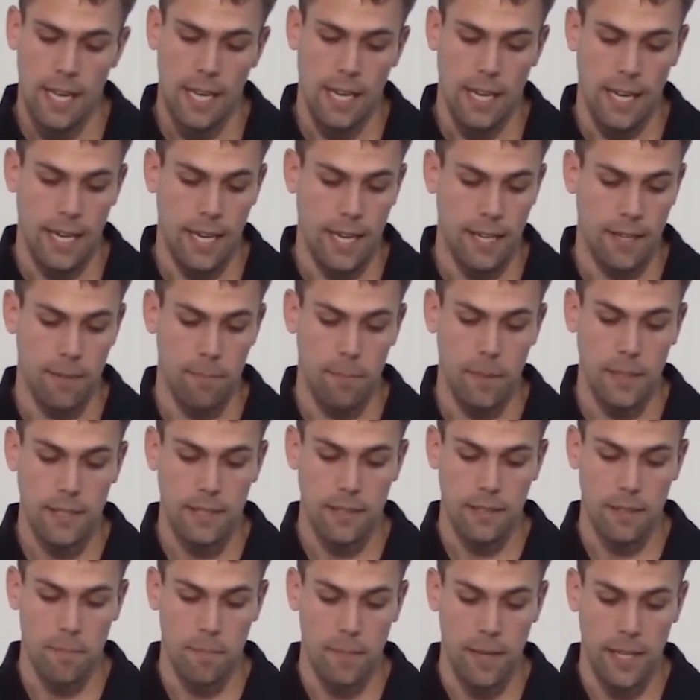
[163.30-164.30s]
and it
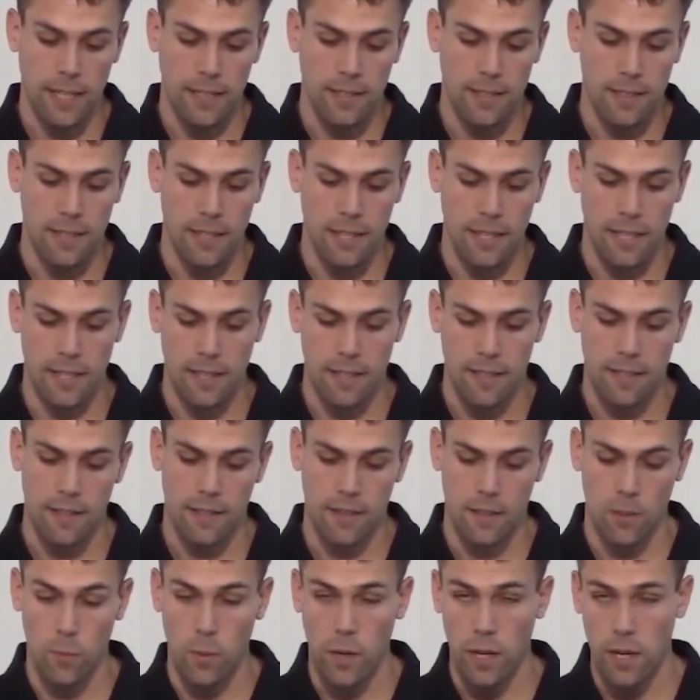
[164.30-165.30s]
basically makes the
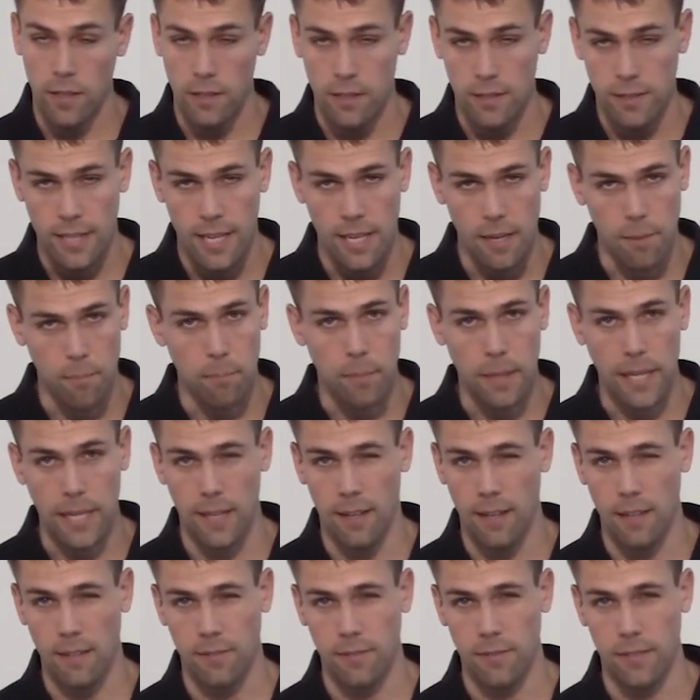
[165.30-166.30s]
water just kind of bead
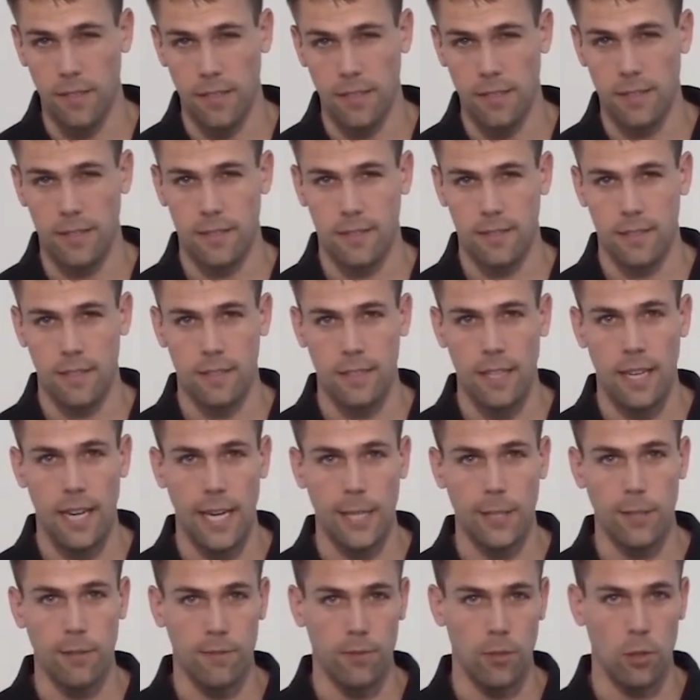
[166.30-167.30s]
off of it. It's a
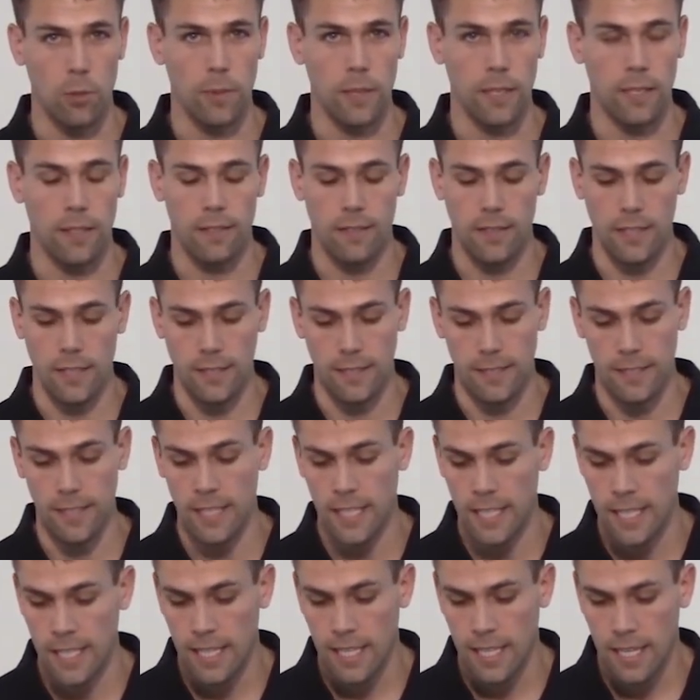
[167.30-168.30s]
hydrophobic sealer
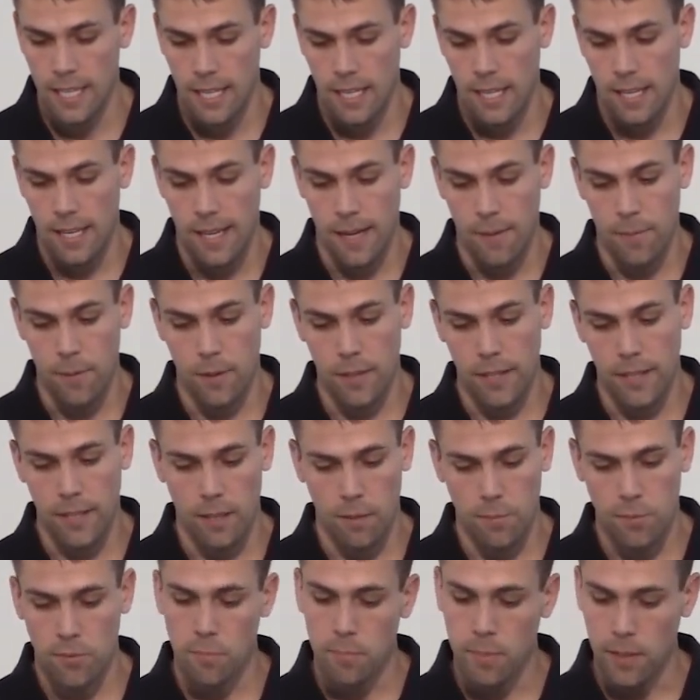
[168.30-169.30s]
and really
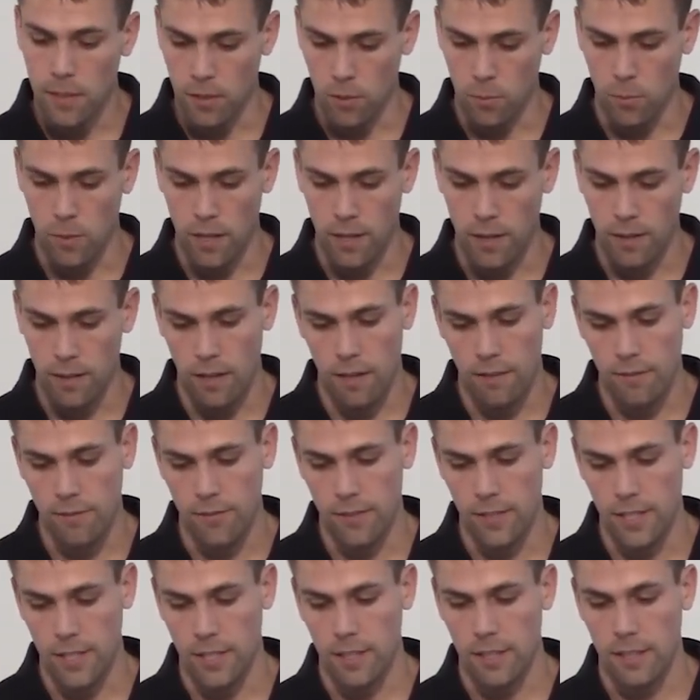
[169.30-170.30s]
helps repel the water off of
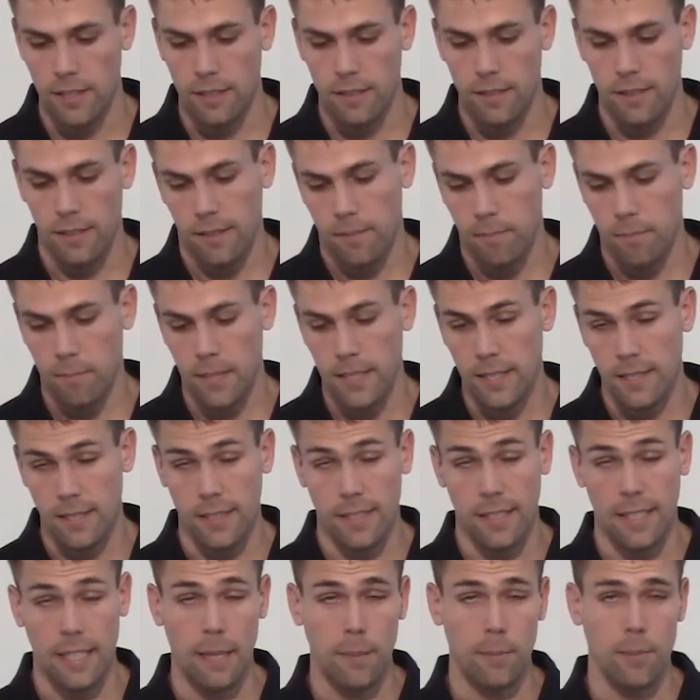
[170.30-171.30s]
it.
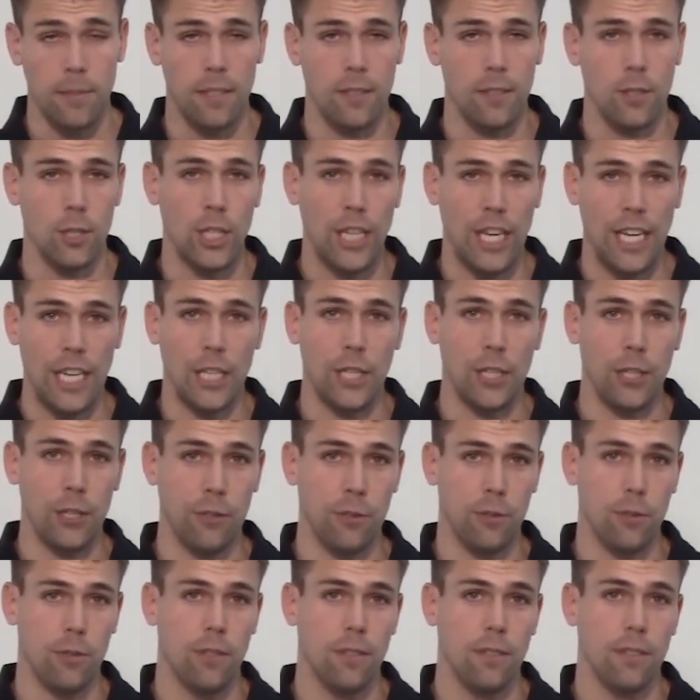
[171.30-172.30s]
Basically keeps it looking
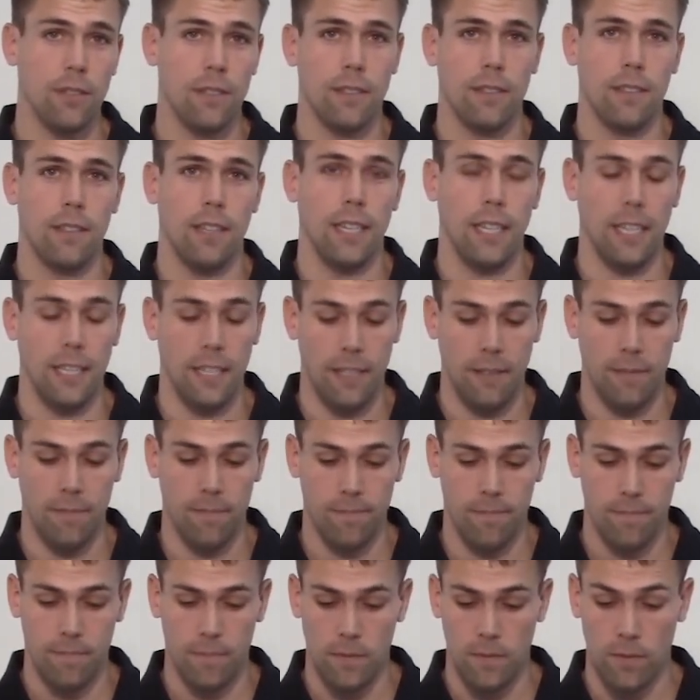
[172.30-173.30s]
new
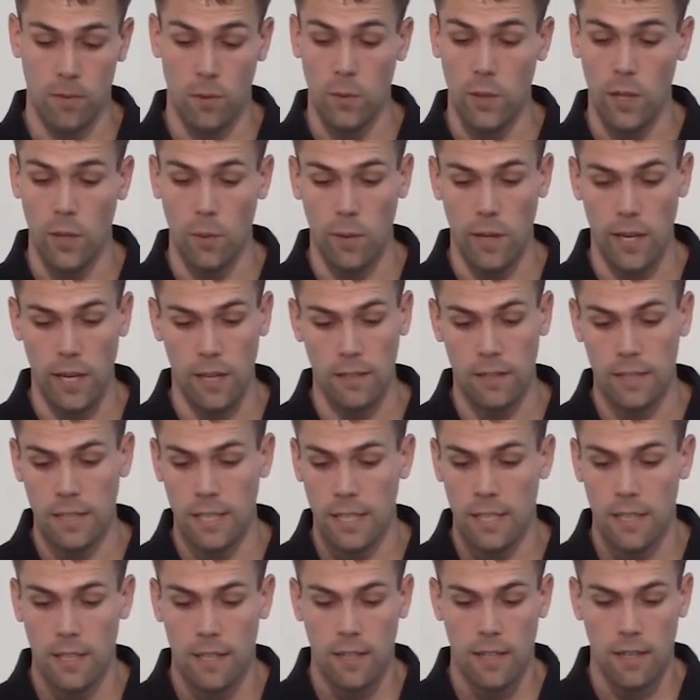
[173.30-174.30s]
for quite a while.
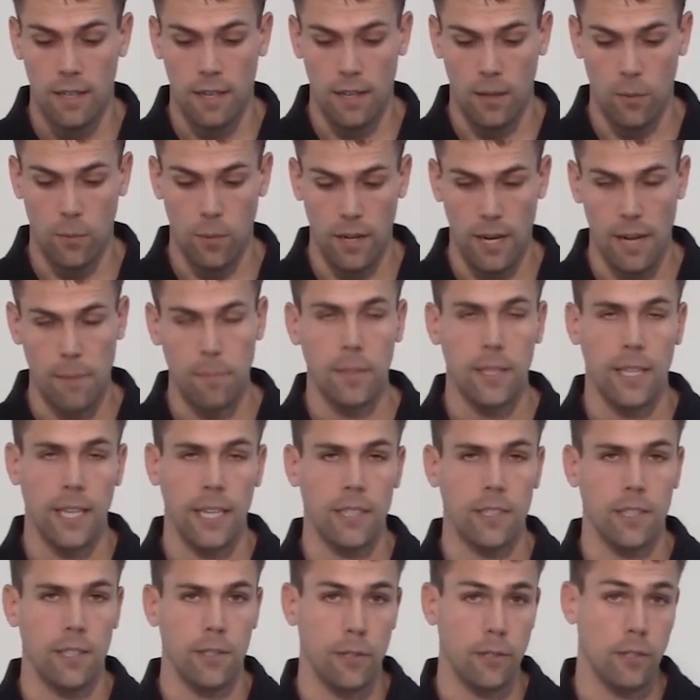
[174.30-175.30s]
One
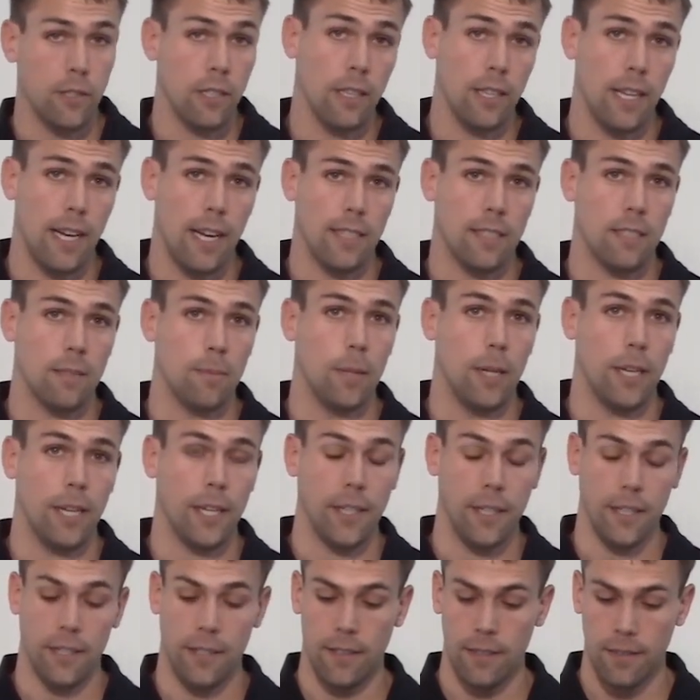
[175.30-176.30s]
application usually lasts about a
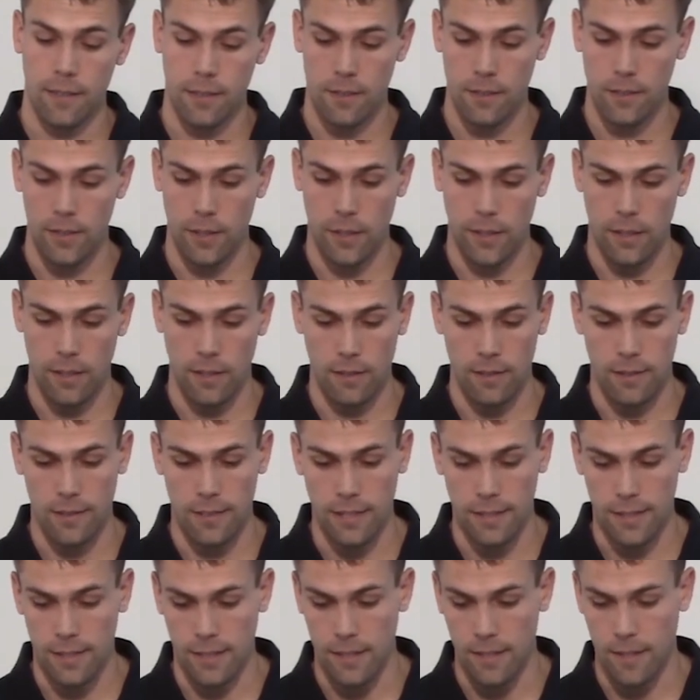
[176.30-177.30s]
year, so you're all
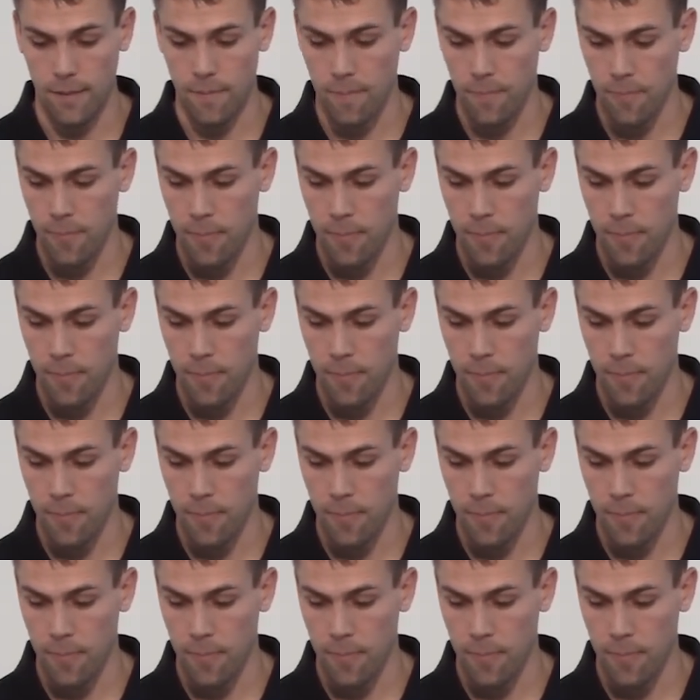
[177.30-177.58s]
set there.